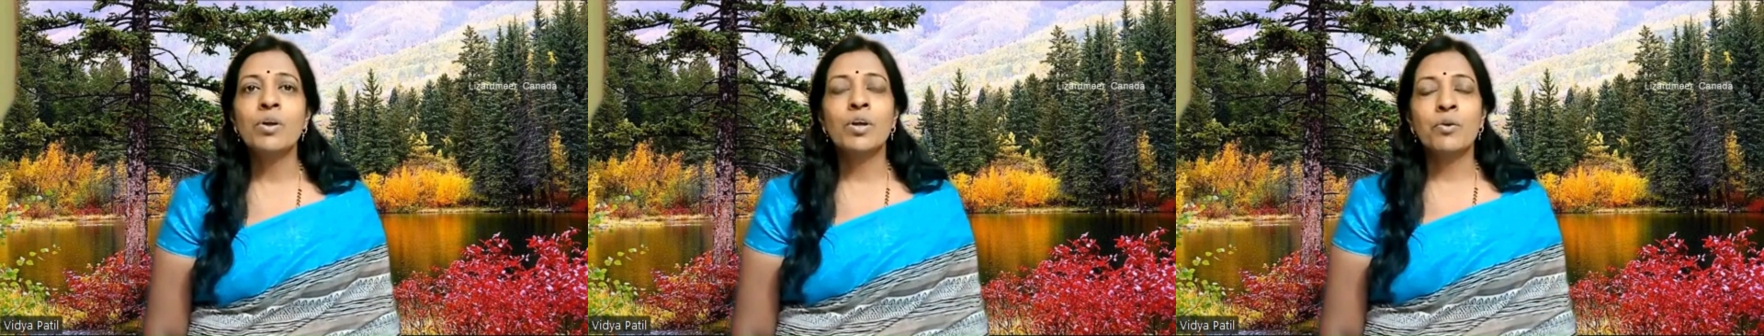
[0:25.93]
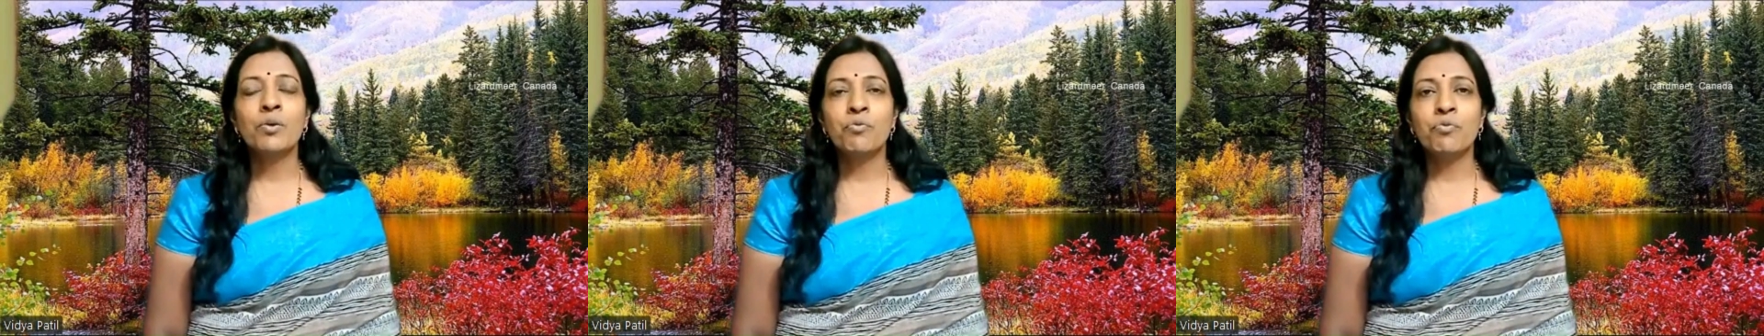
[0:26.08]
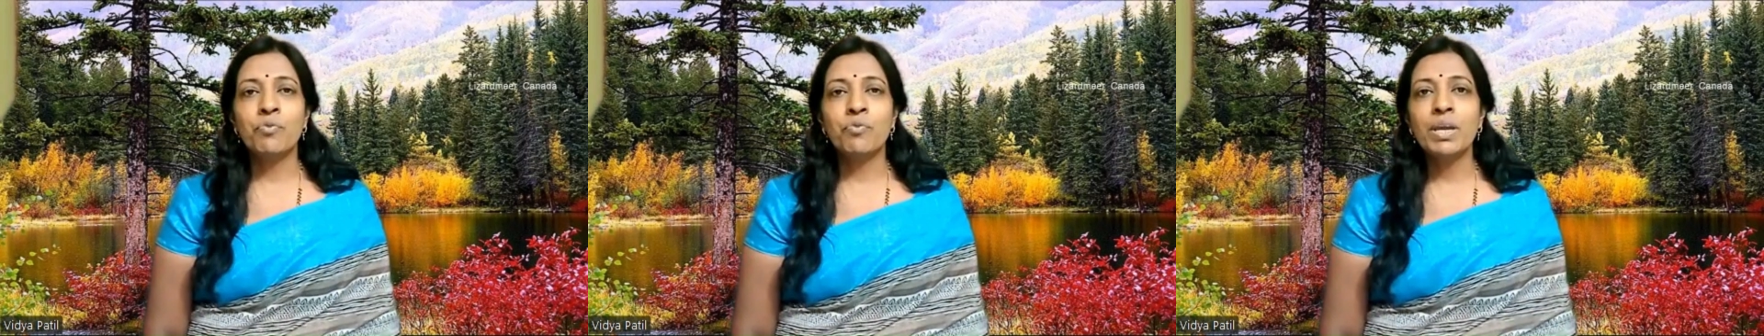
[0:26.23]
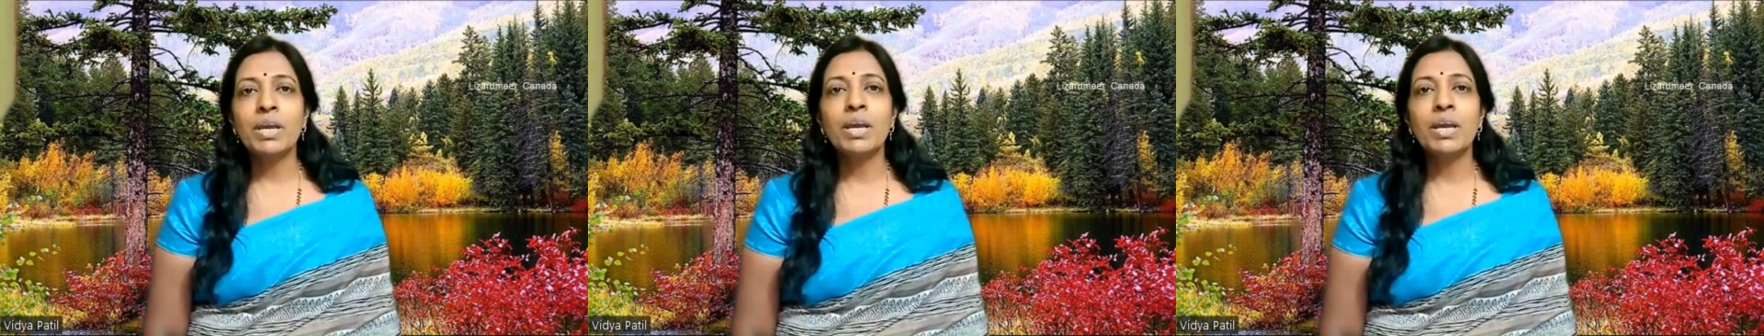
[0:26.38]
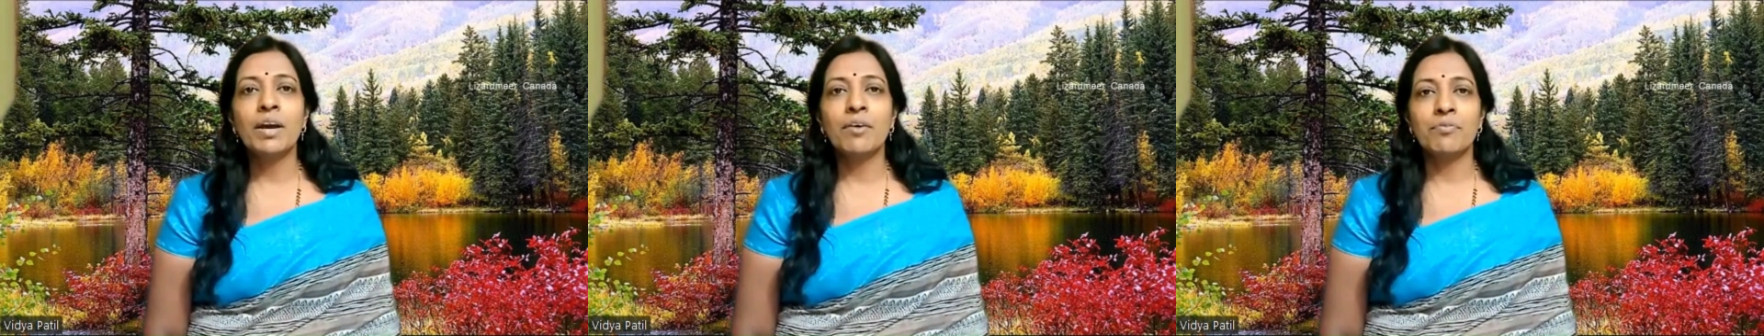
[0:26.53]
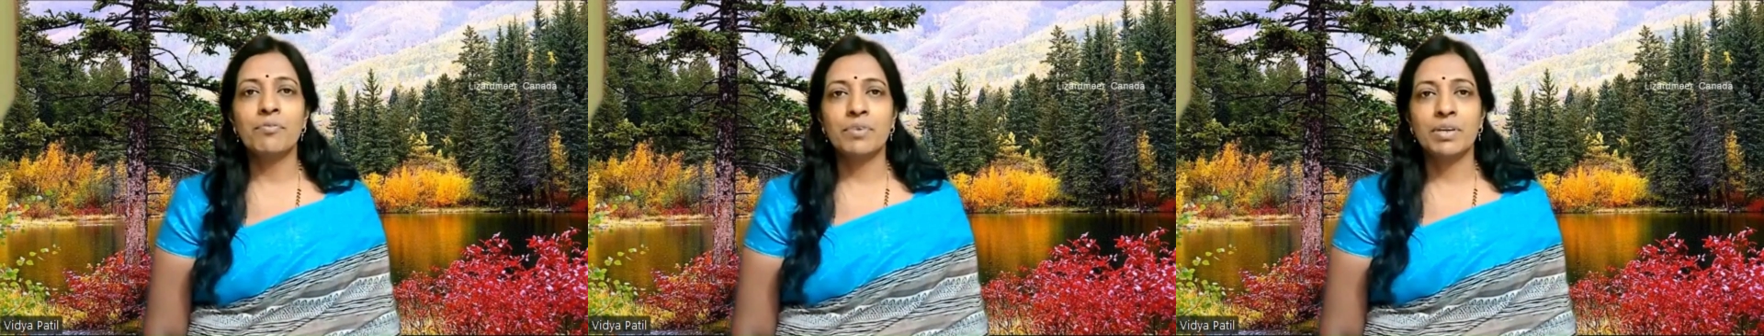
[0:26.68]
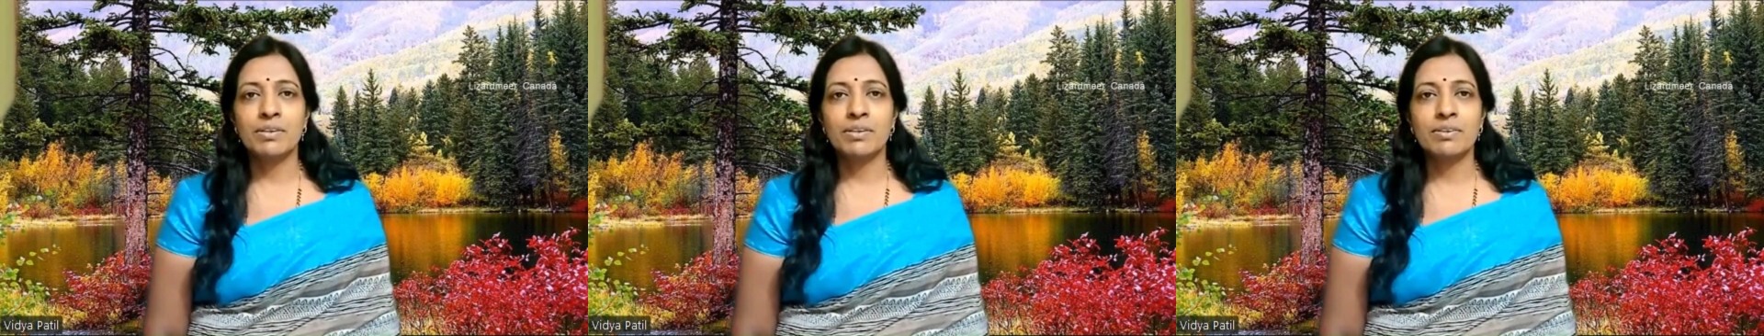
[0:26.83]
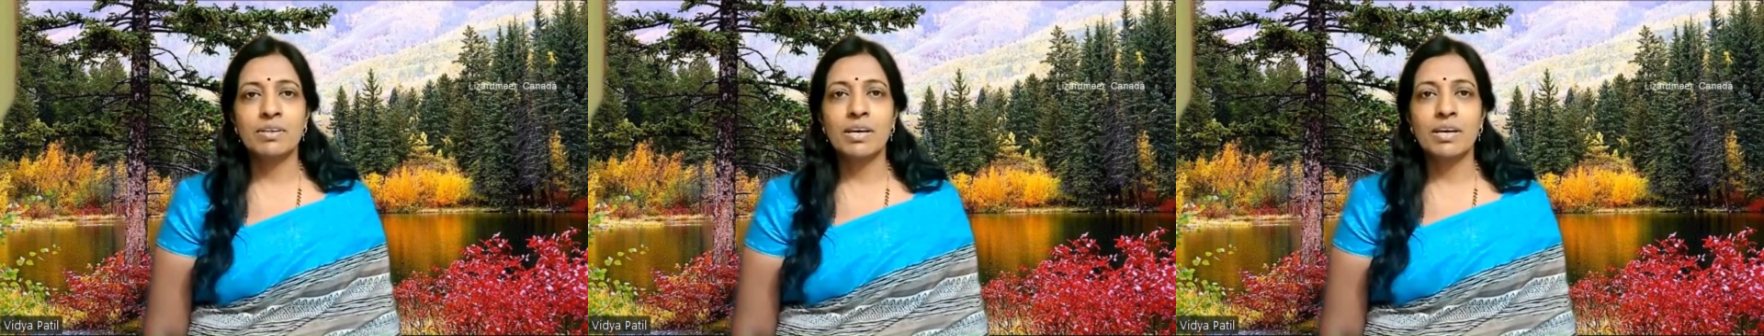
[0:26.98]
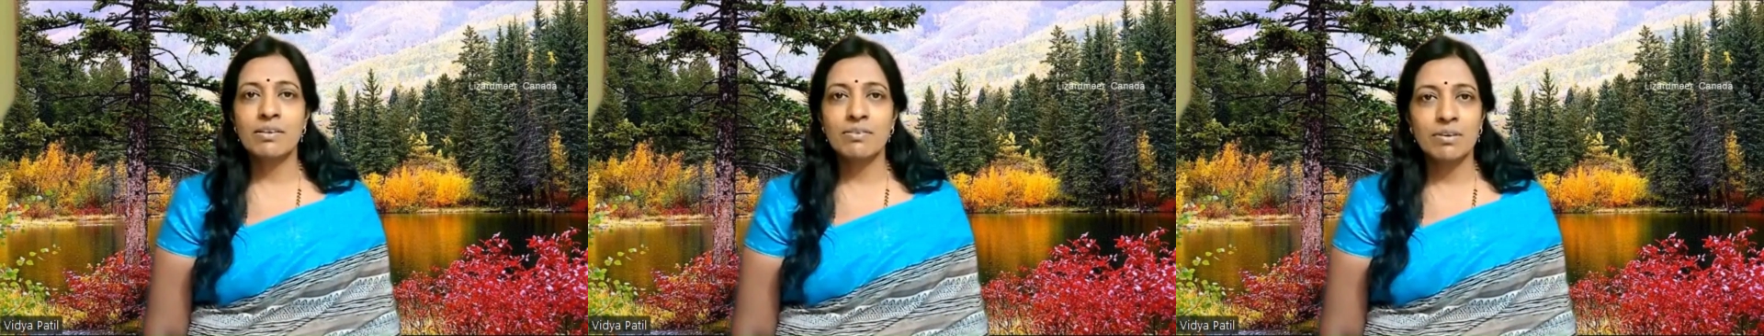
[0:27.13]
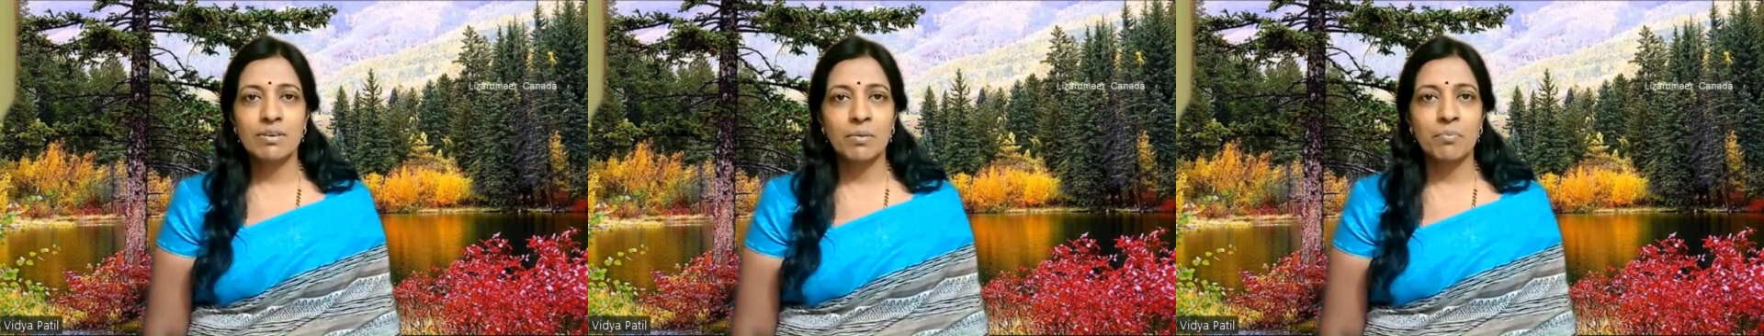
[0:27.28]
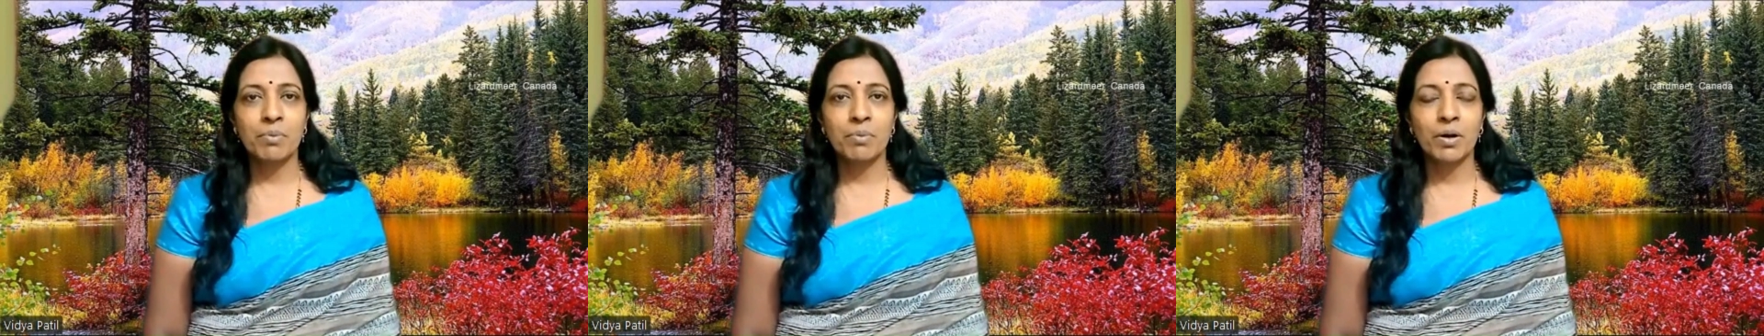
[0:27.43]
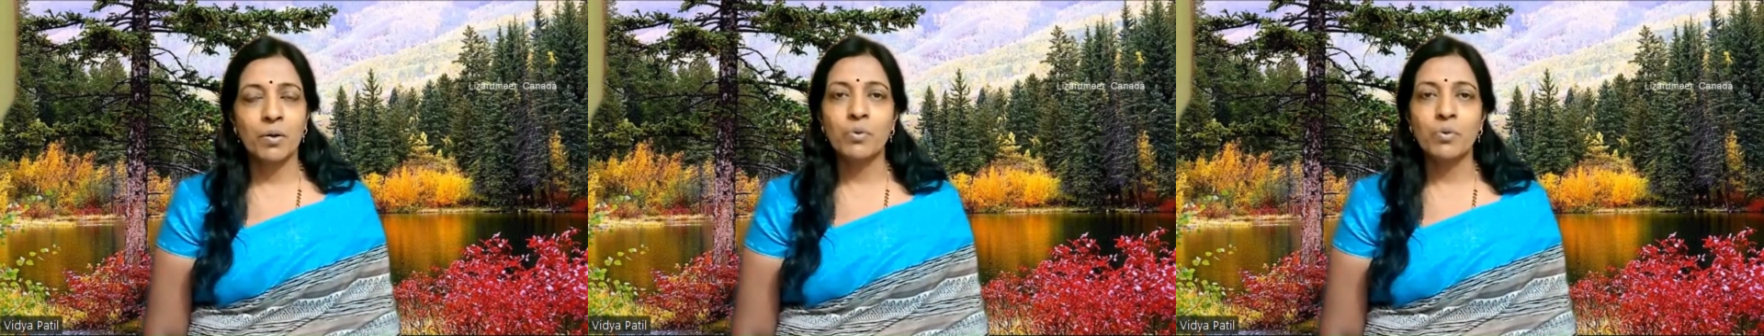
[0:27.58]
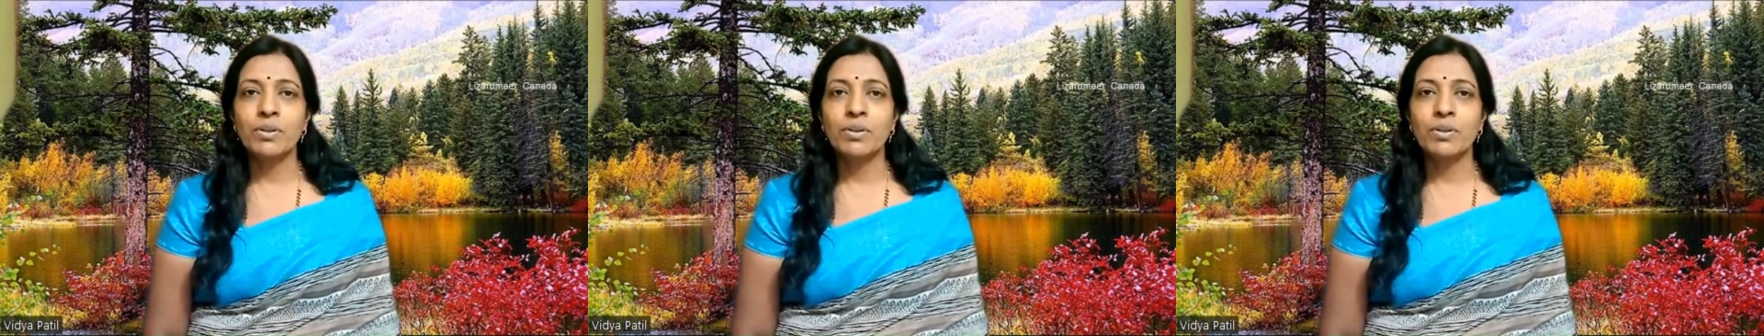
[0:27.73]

we have discussed about